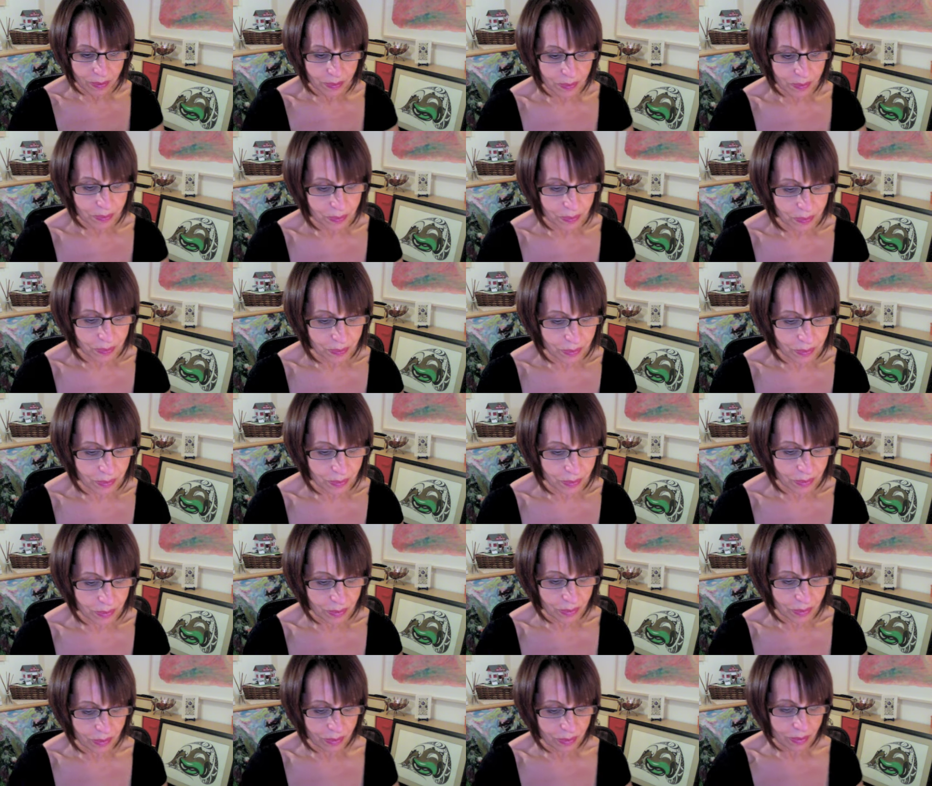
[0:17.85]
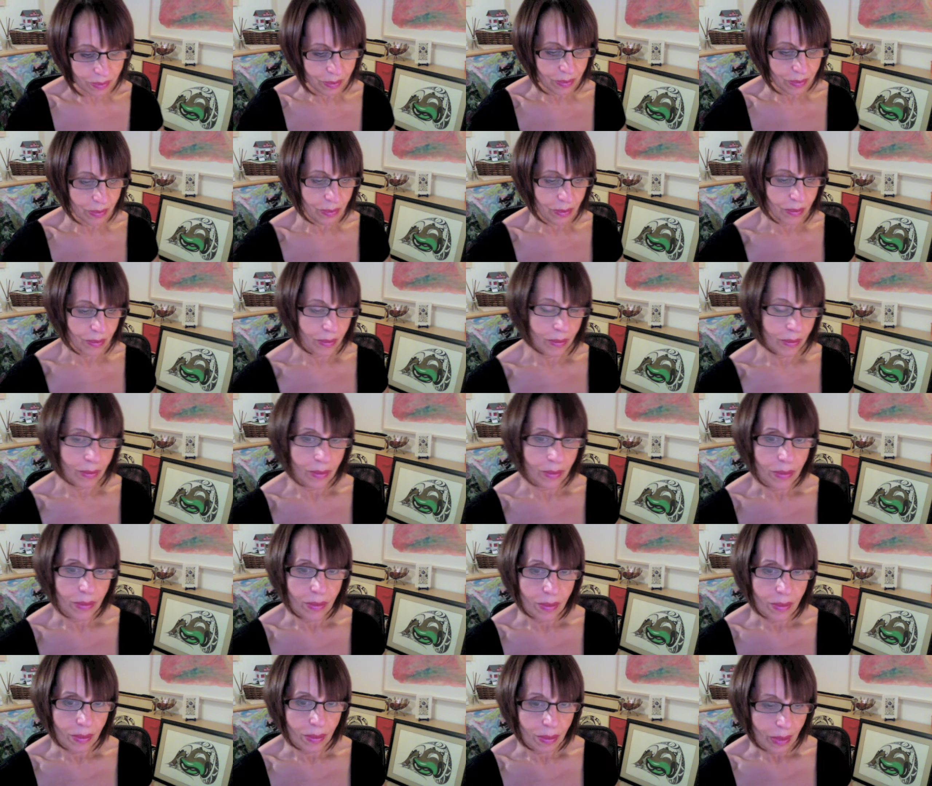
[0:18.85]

(silence)